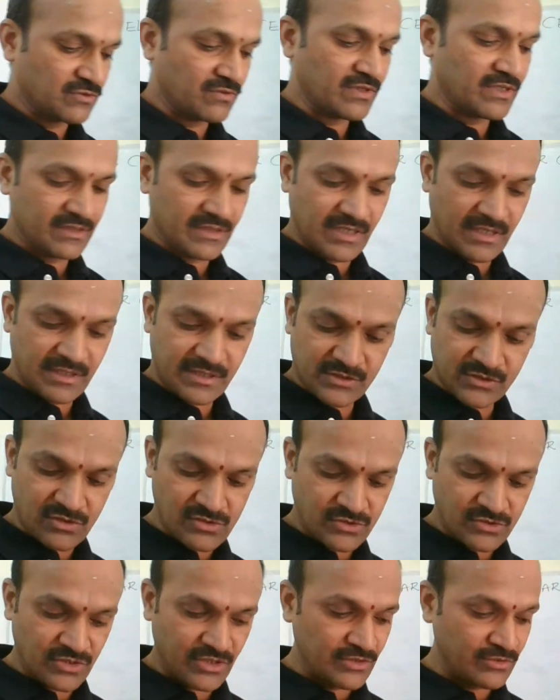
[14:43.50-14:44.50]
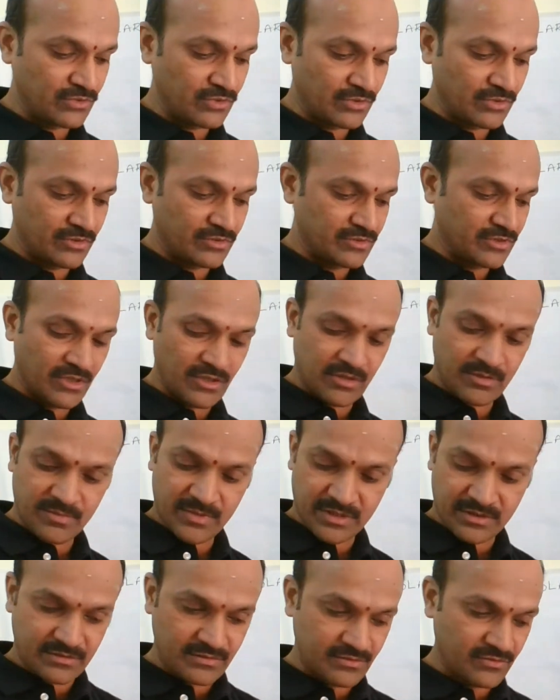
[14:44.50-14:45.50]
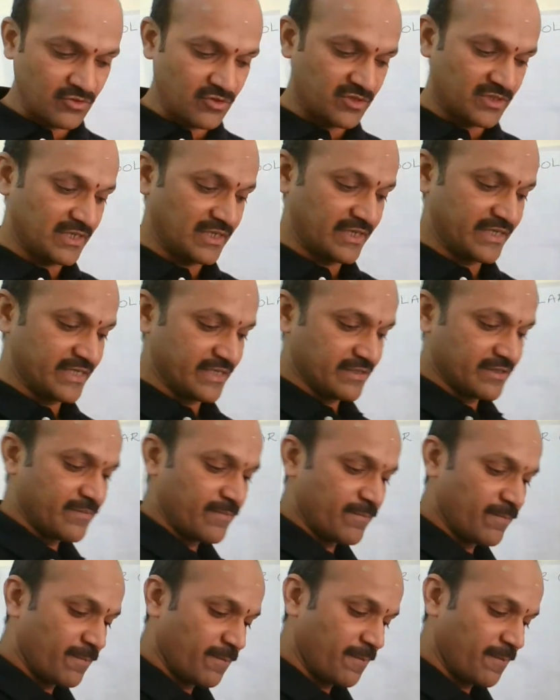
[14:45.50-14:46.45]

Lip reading: Only that is also a draw, but not clear.